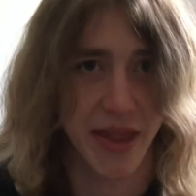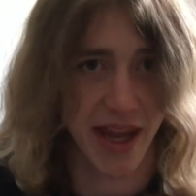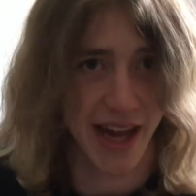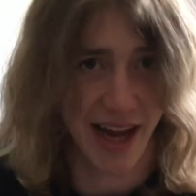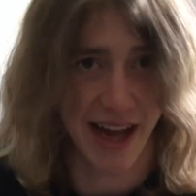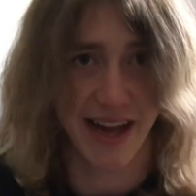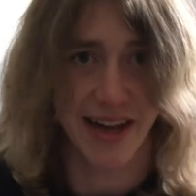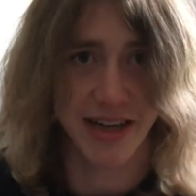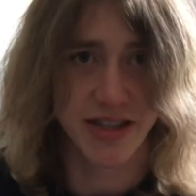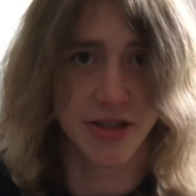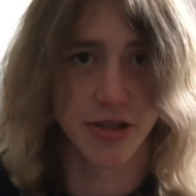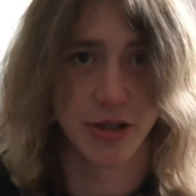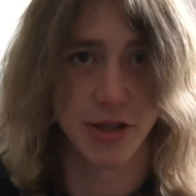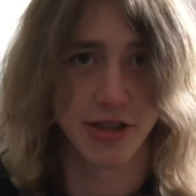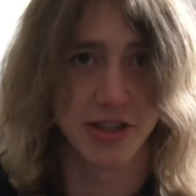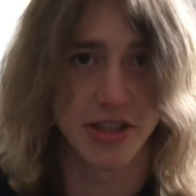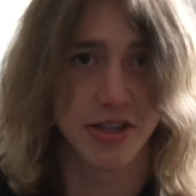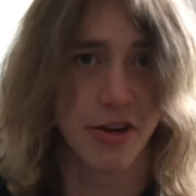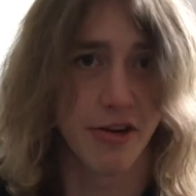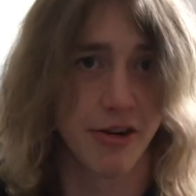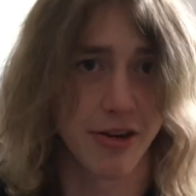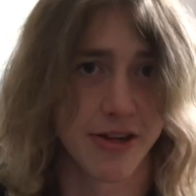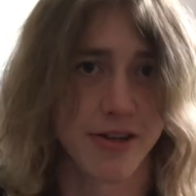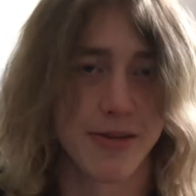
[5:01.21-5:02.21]
actually
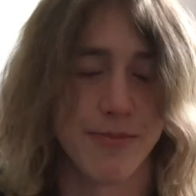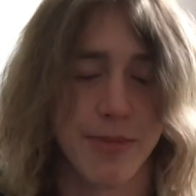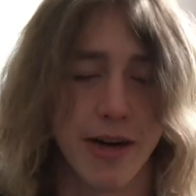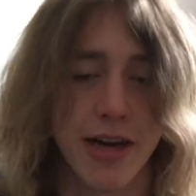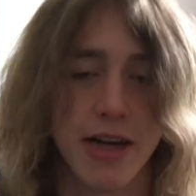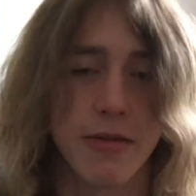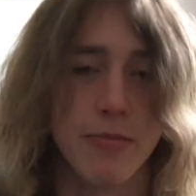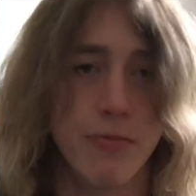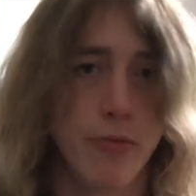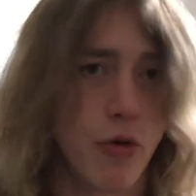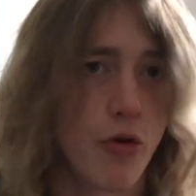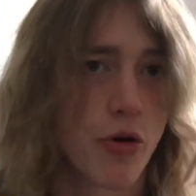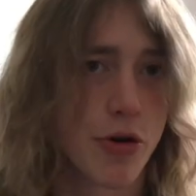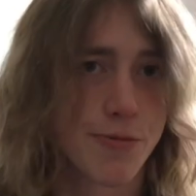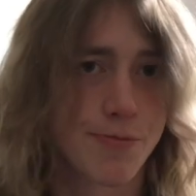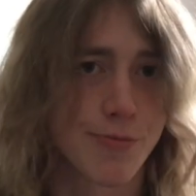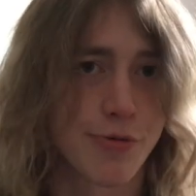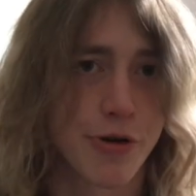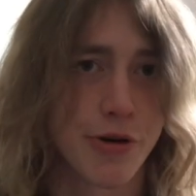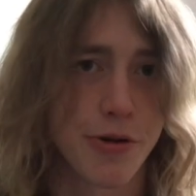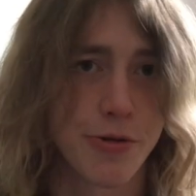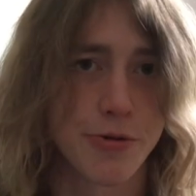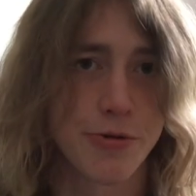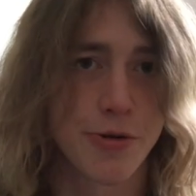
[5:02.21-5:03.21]
starting to make more
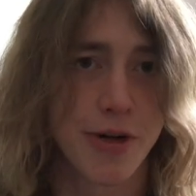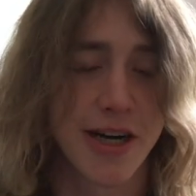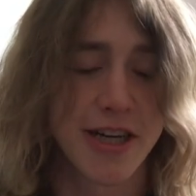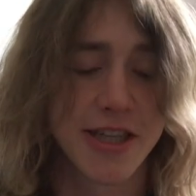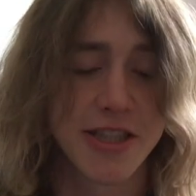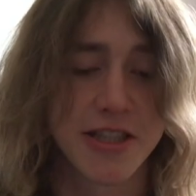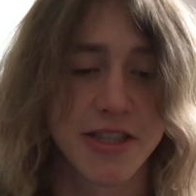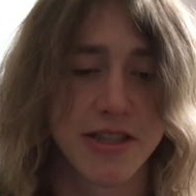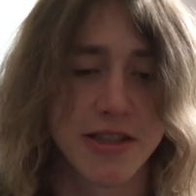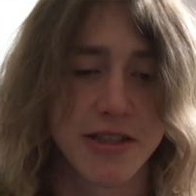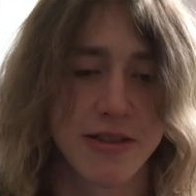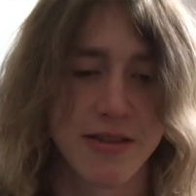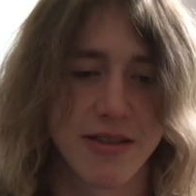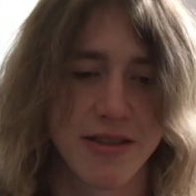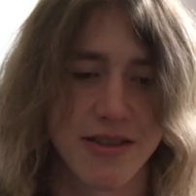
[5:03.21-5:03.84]
progress